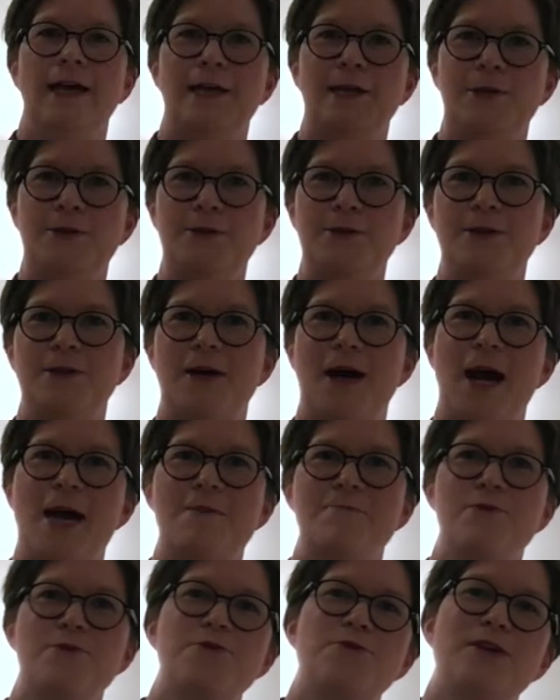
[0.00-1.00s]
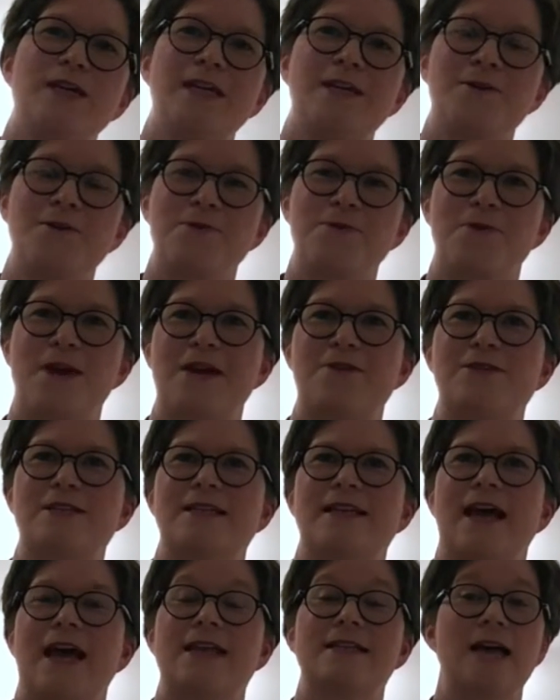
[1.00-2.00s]
Hello, I'm Marie
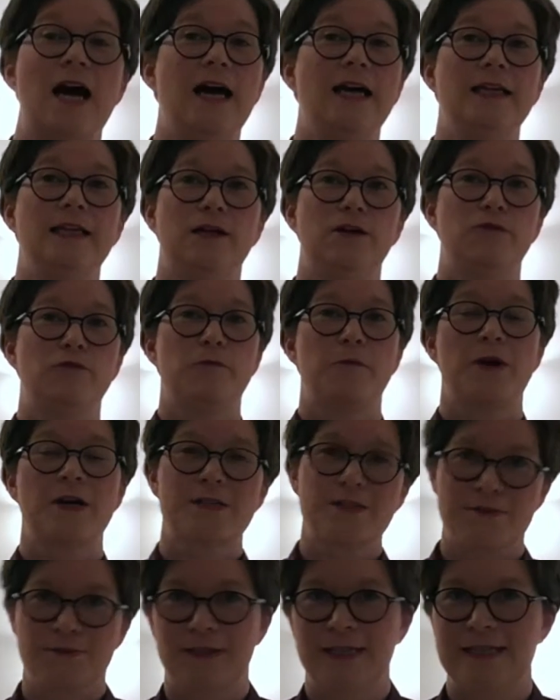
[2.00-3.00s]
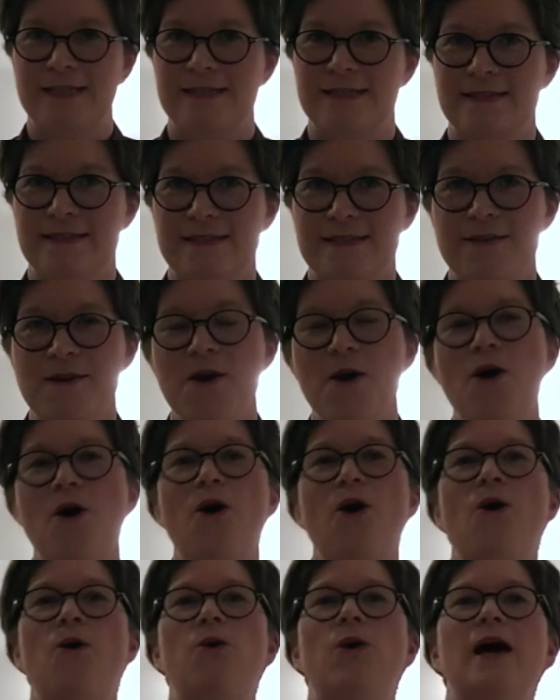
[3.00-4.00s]
O'Riordan and I love press releases.
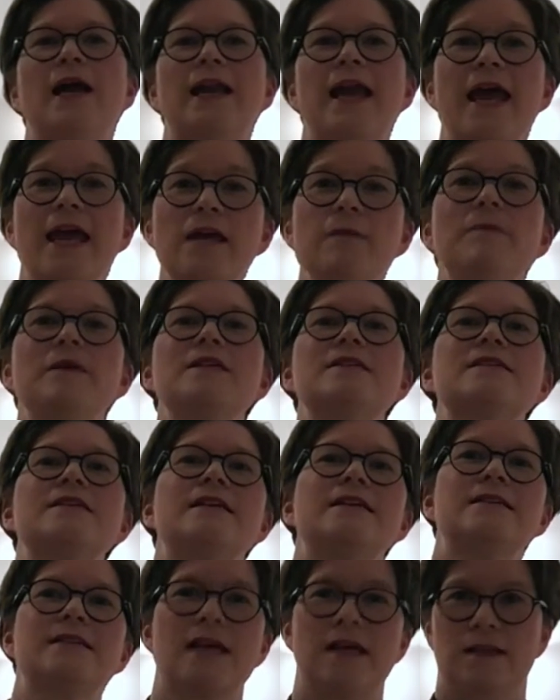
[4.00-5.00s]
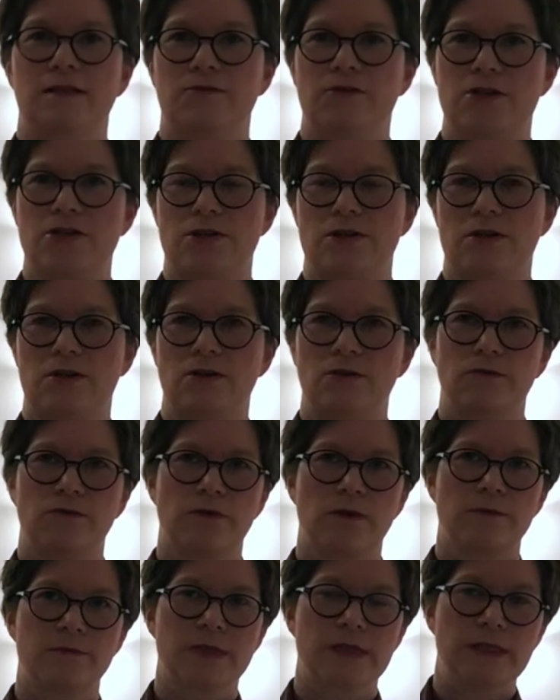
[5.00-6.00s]
When ABC Television
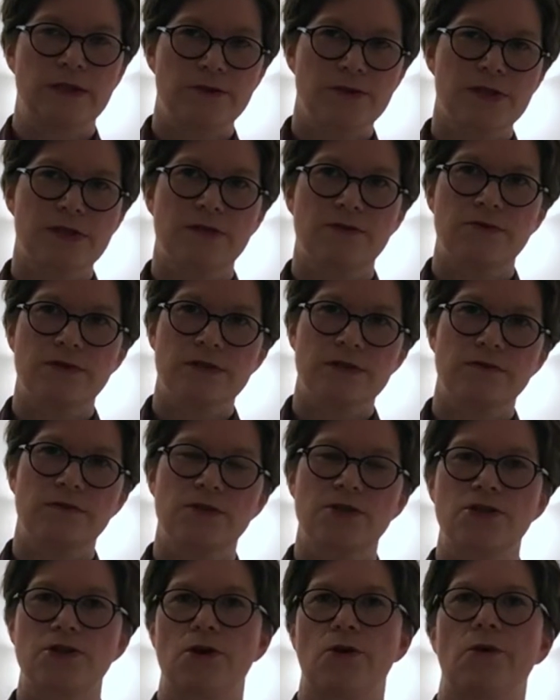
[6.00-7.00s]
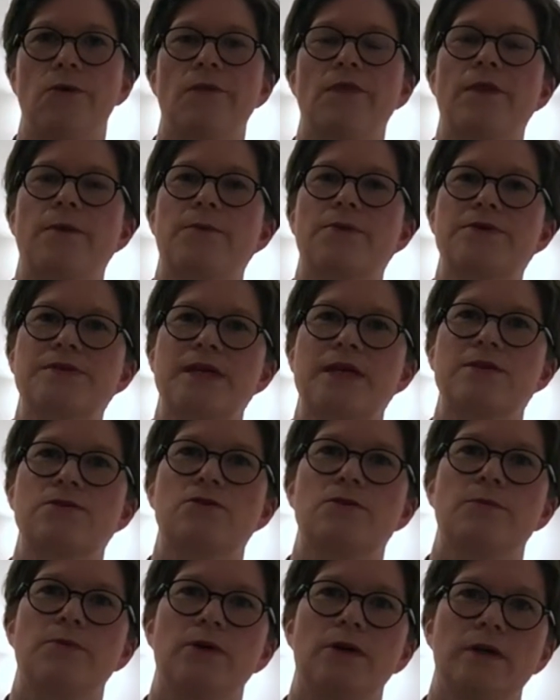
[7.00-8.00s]
confirmed a new series of a show, the
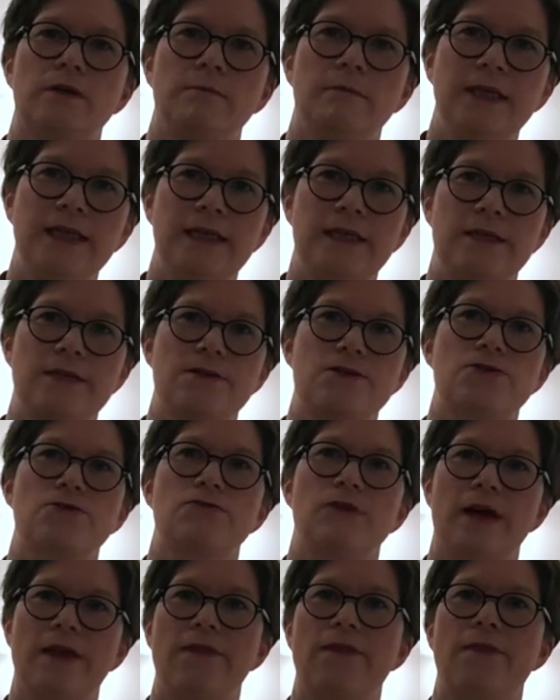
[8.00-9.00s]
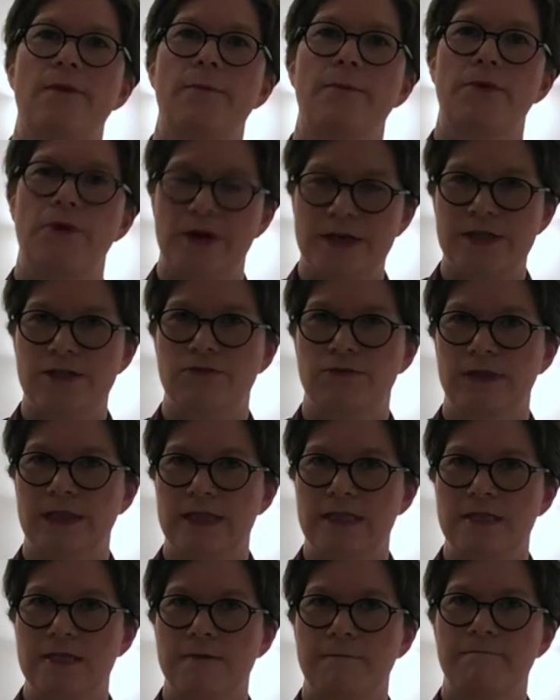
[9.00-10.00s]
presenter brought me in to write the press
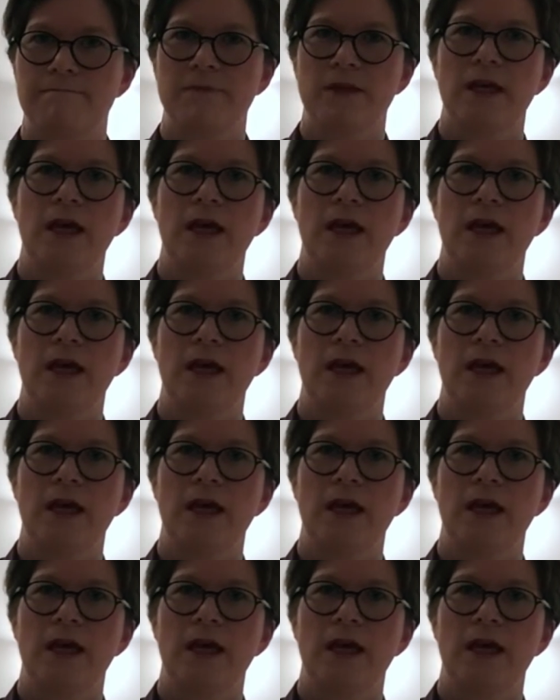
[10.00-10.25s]
release.